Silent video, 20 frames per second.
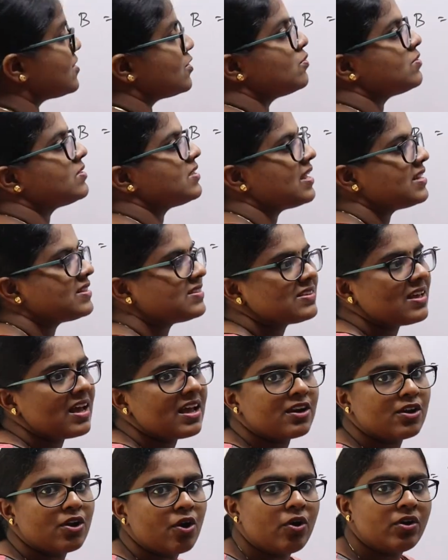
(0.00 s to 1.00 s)
two sets
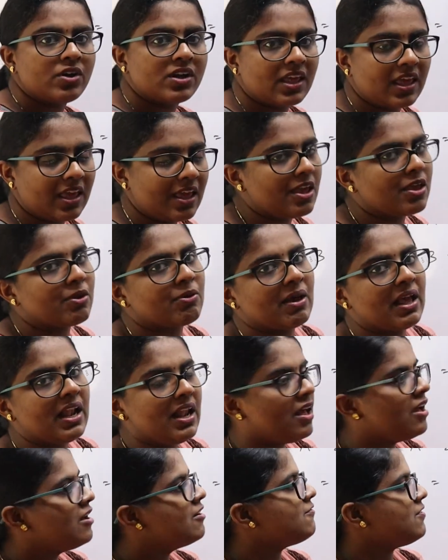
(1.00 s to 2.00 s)
are not equal,
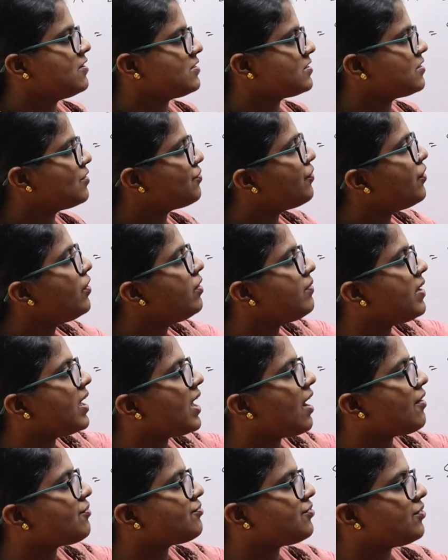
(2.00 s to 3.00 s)
first of all we
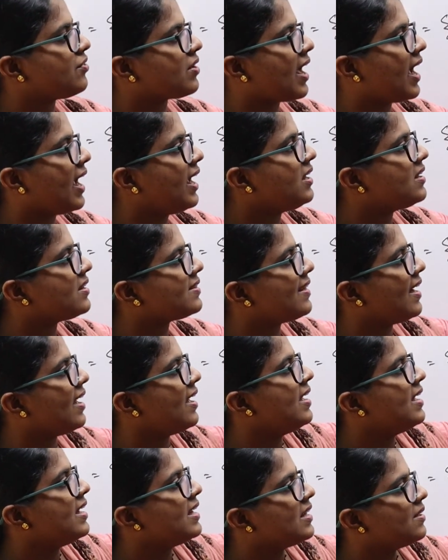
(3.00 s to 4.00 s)
have to write the
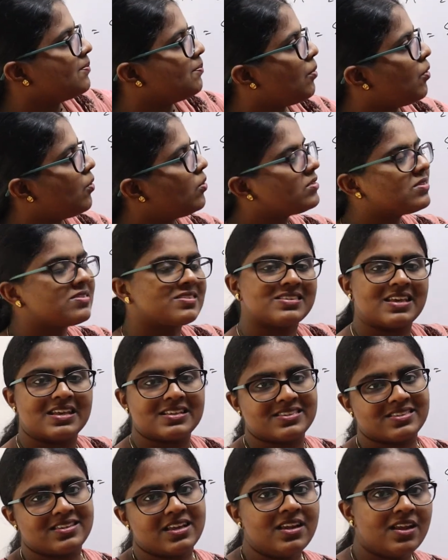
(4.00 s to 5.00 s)
both
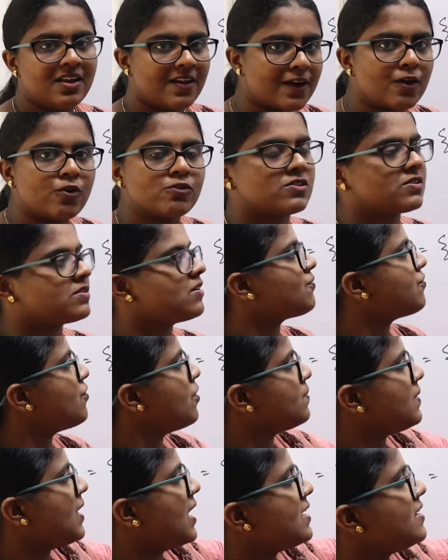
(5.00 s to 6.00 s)
sets in roster
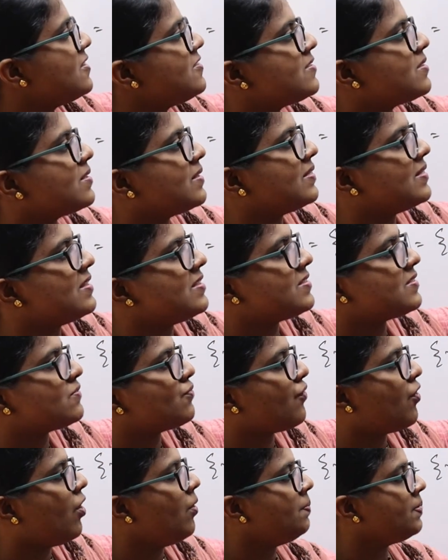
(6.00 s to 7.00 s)
form, that is this
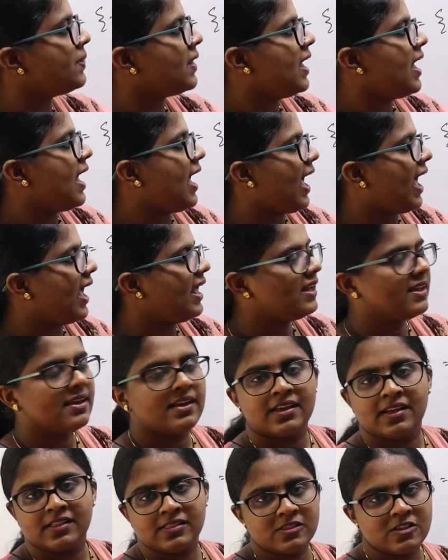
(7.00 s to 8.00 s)
form and
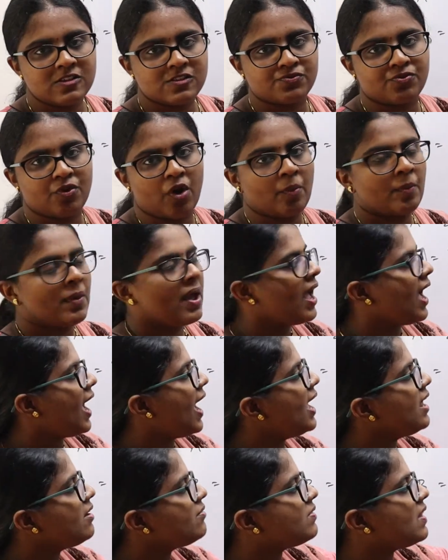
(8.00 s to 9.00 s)
this form,
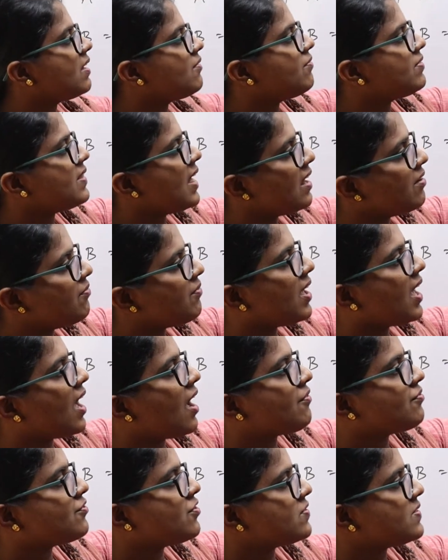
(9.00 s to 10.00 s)
and then we
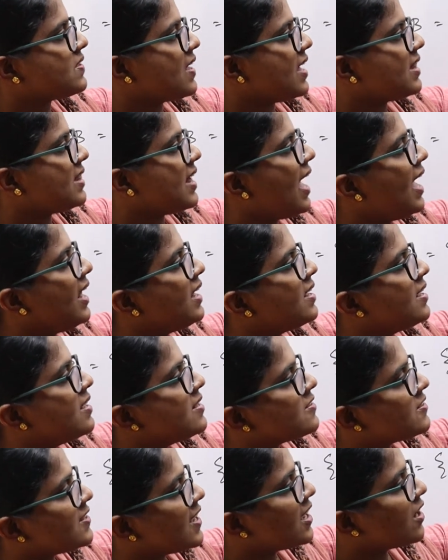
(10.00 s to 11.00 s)
have to say that
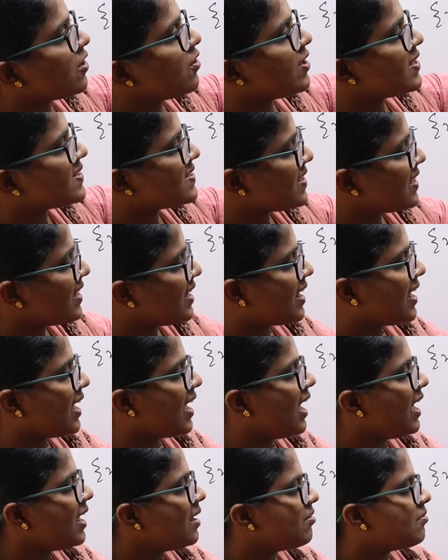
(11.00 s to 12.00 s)
0 is in
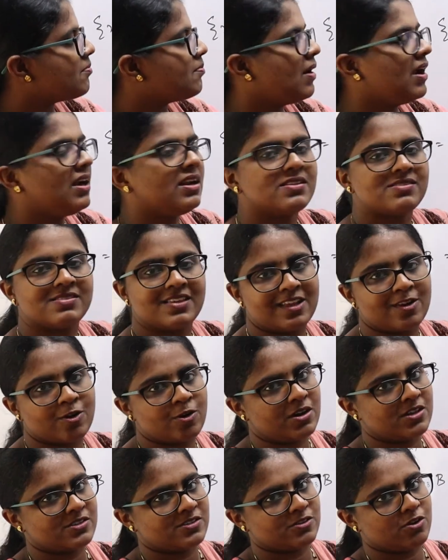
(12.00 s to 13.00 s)
here but
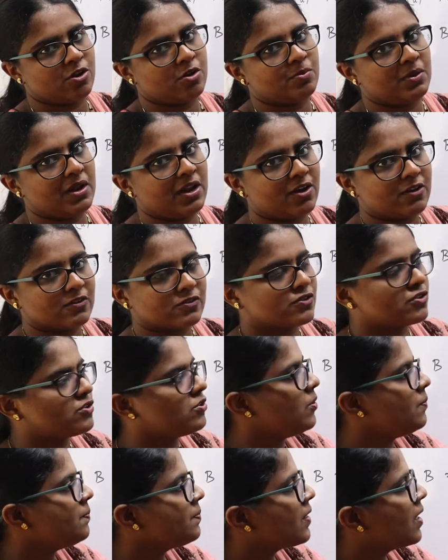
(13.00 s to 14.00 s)
0 does not belongs to
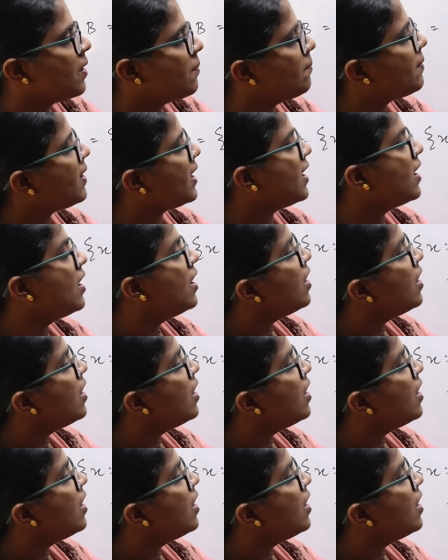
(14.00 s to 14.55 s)
B.